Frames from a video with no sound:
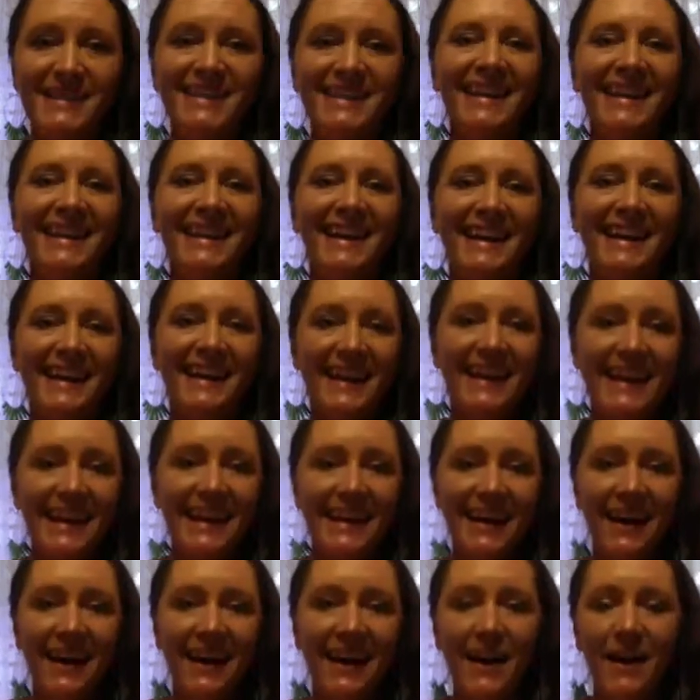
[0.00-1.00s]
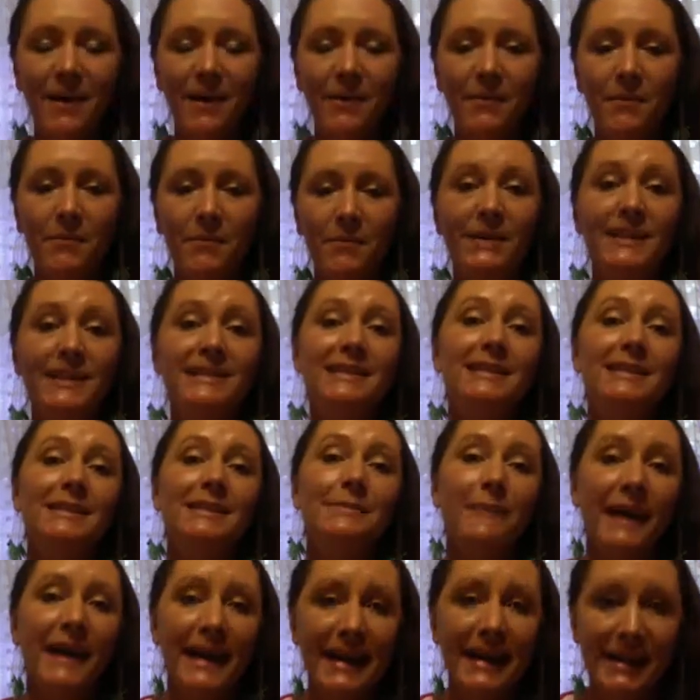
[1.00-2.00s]
that this is
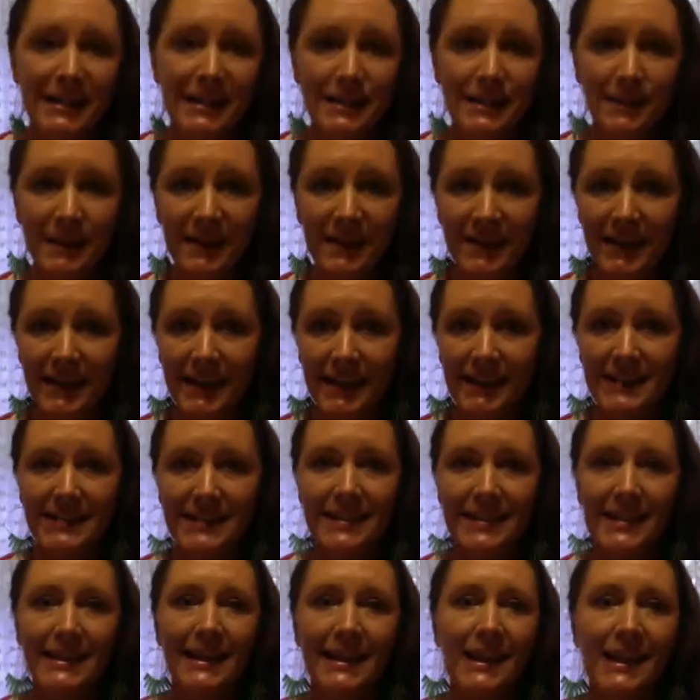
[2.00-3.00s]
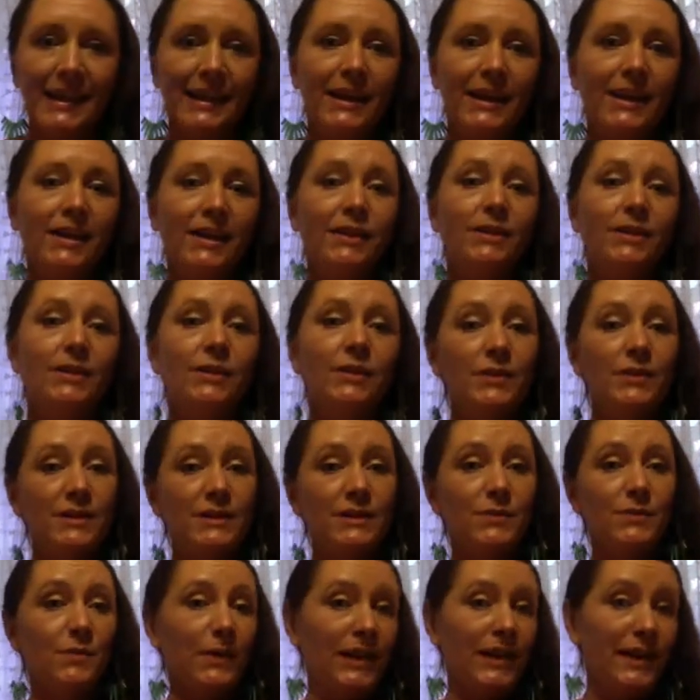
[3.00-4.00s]
my experience, and then notice
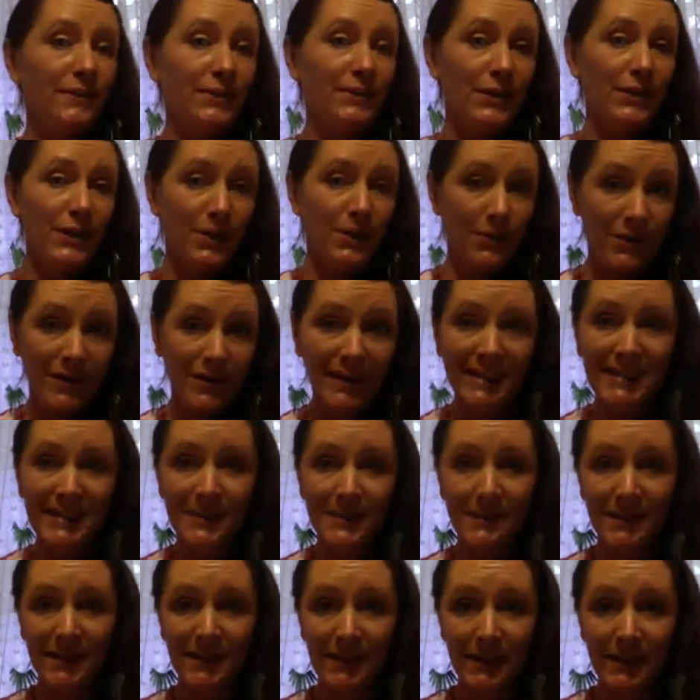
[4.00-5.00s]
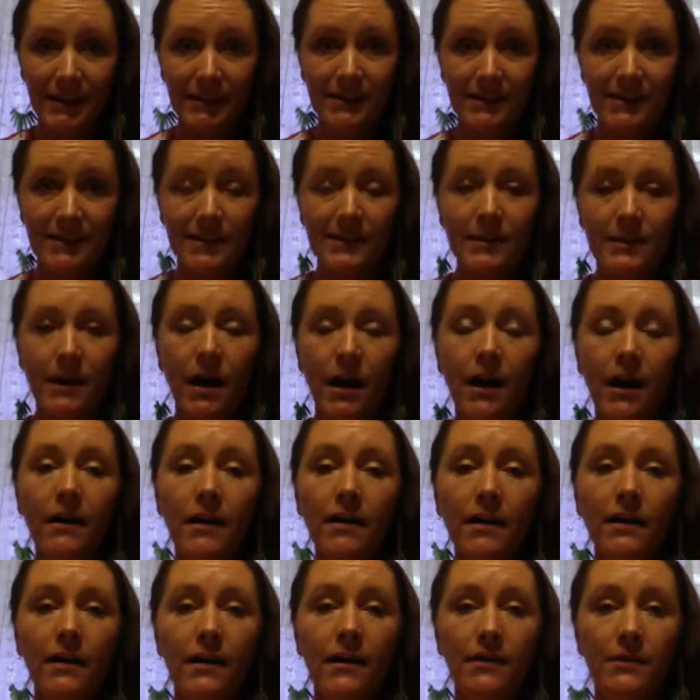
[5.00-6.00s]
whatever your experiences
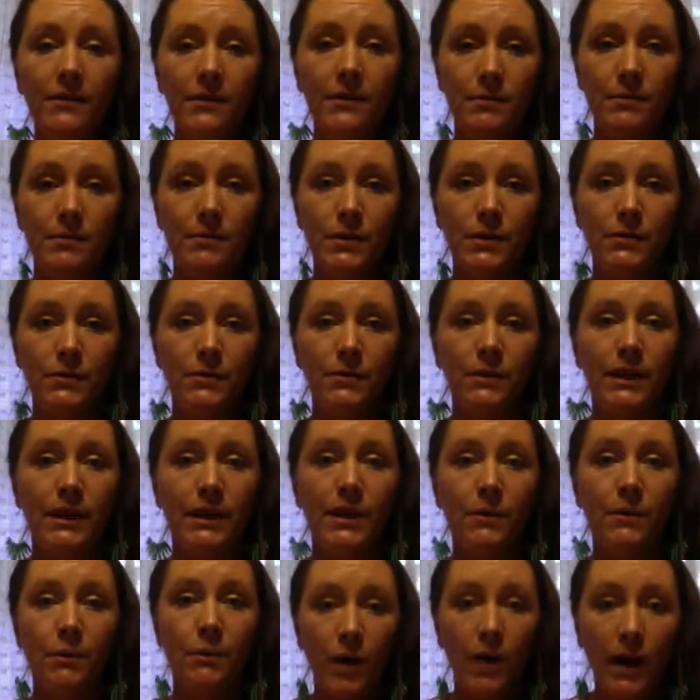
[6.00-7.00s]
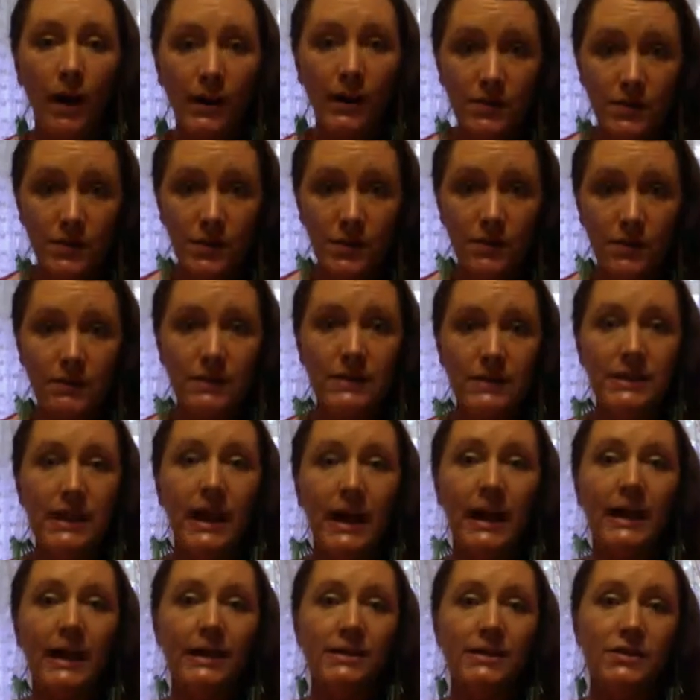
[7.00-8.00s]
are of the moon and watch those
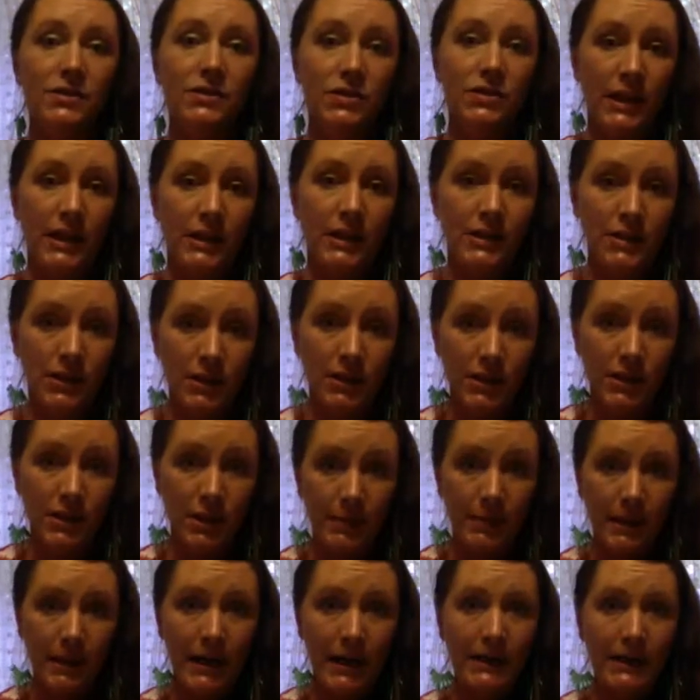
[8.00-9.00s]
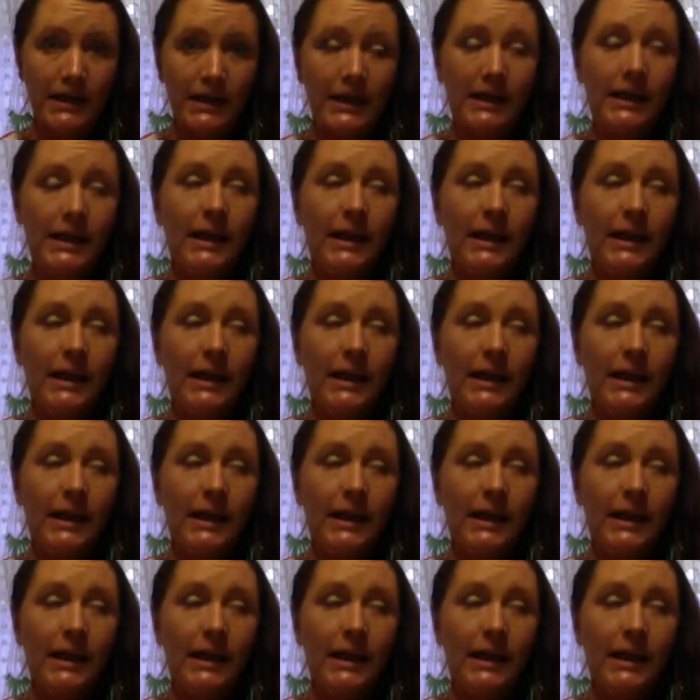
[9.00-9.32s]
tides change in your body.